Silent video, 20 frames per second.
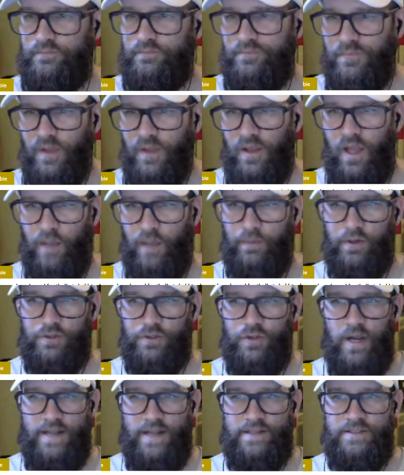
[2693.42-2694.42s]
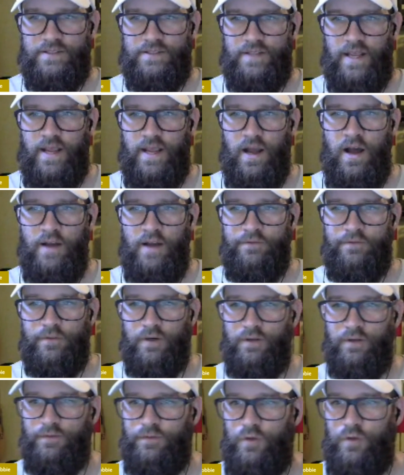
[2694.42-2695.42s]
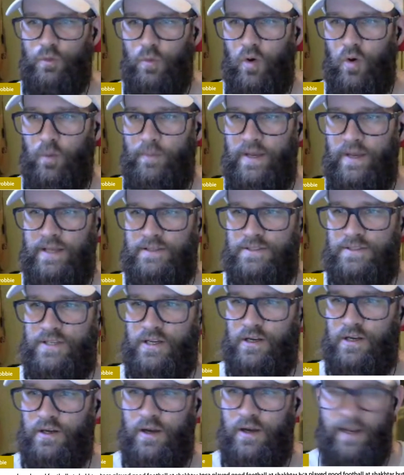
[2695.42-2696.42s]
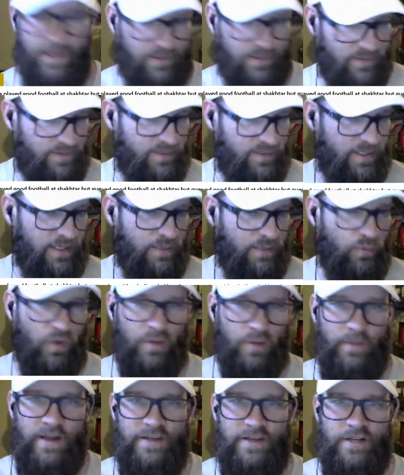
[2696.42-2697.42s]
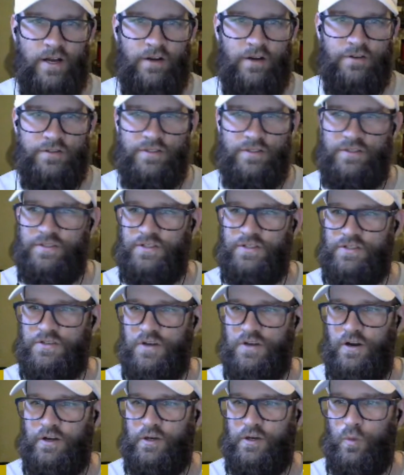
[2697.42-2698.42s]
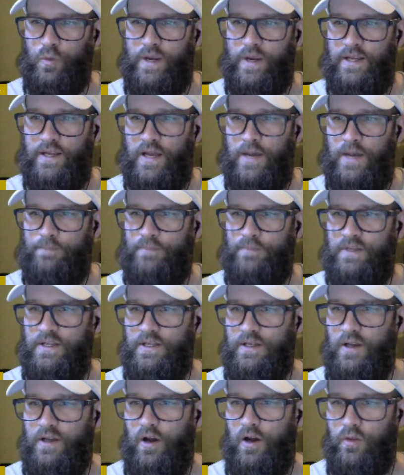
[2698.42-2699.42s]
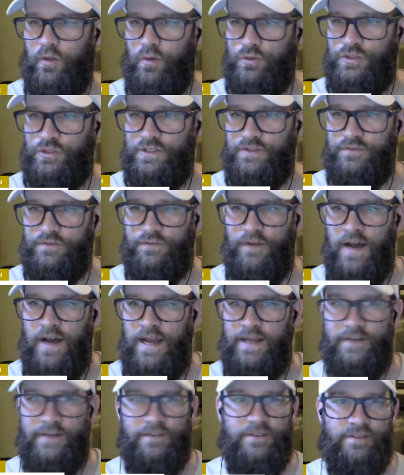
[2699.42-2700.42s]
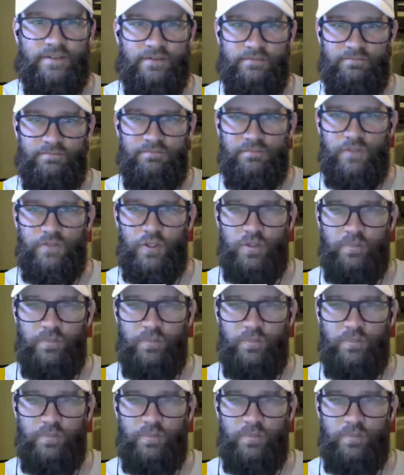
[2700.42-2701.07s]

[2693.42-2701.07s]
I'm going to try and stay on for a few more minutes here. I can see one of my daughters is just starting to wake up, although she's fine good